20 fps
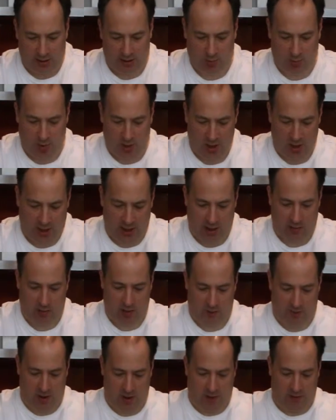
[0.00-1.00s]
to work it
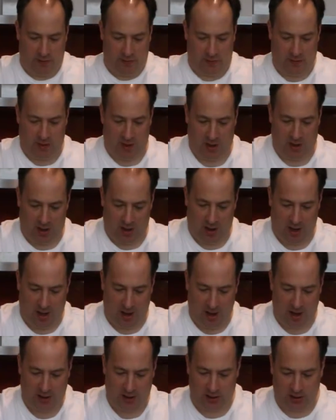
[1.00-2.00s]
with both
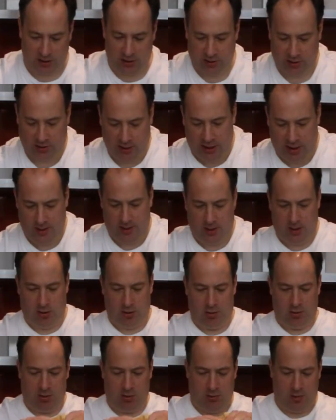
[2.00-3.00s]
hands in the
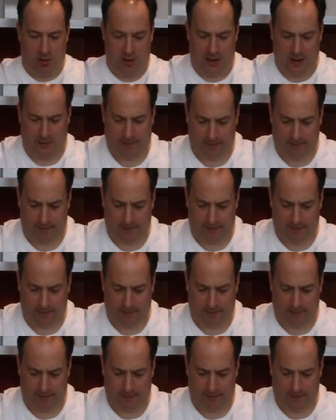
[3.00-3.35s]
usual way.